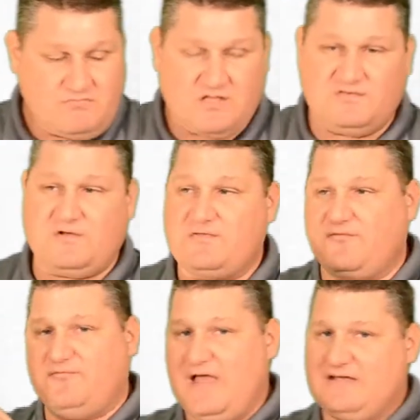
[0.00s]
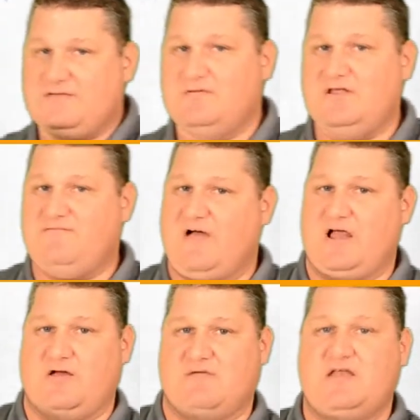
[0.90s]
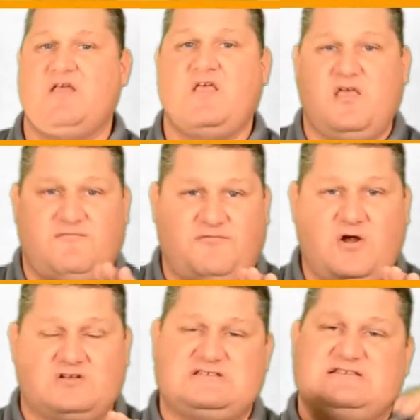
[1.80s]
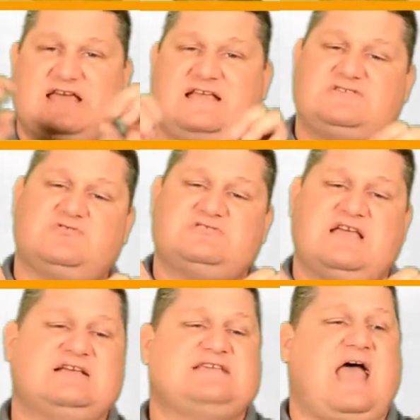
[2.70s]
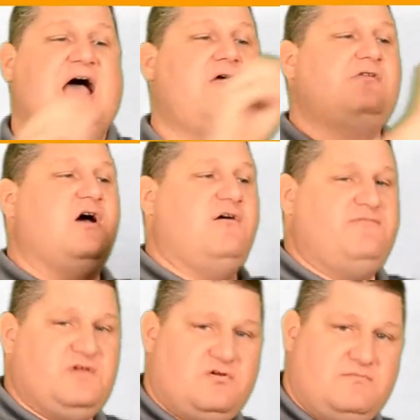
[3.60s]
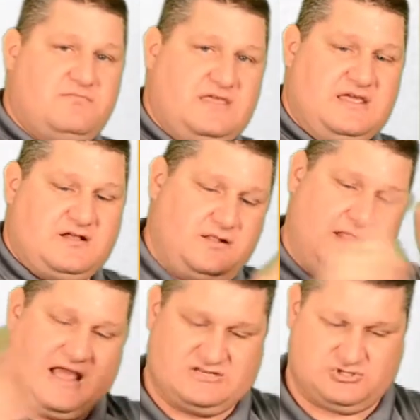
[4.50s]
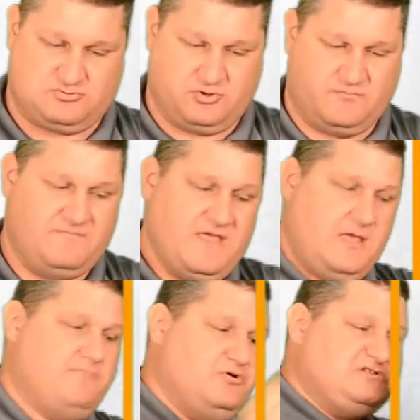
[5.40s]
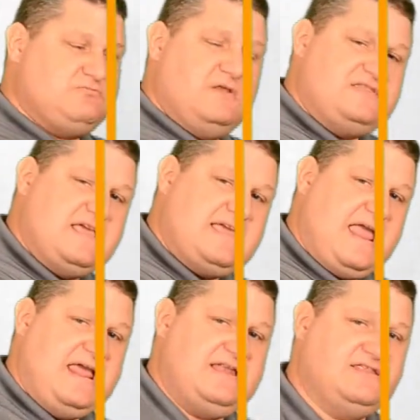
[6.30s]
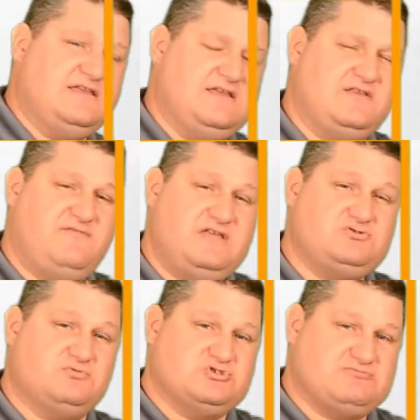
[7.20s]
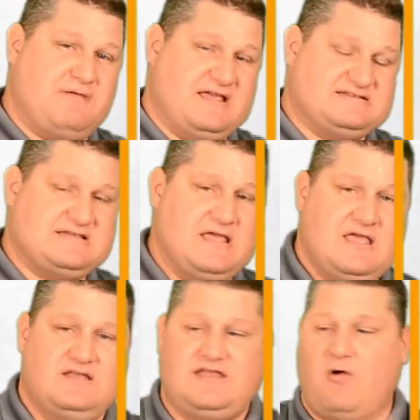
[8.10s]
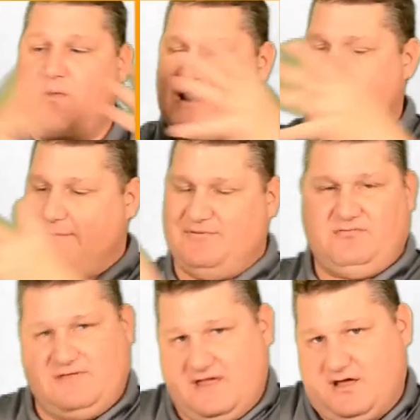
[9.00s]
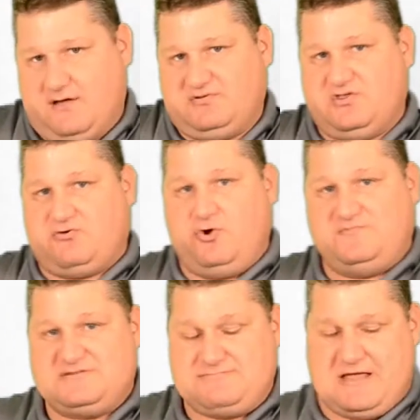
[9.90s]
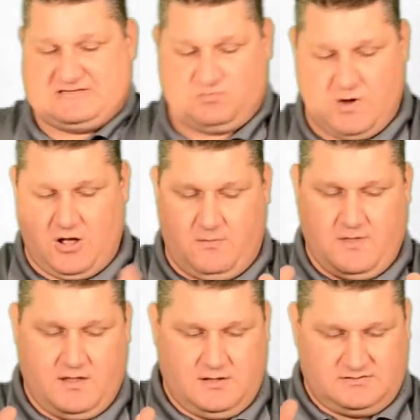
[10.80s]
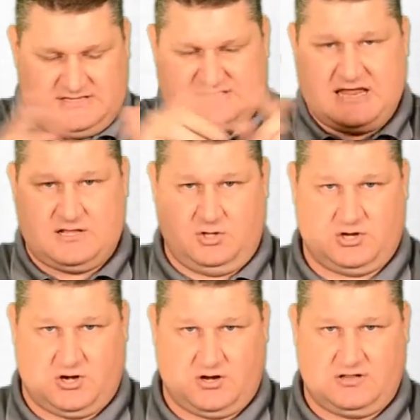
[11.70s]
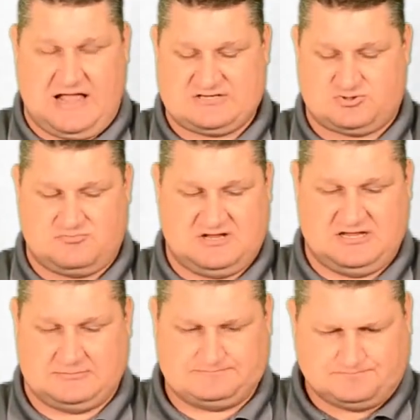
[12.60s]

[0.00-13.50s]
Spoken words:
So the flexible environment first takes those things out of the classroom, puts what they can in the individual space. Now, what happens when they come to the group space? Well, let's take a look at our classroom again.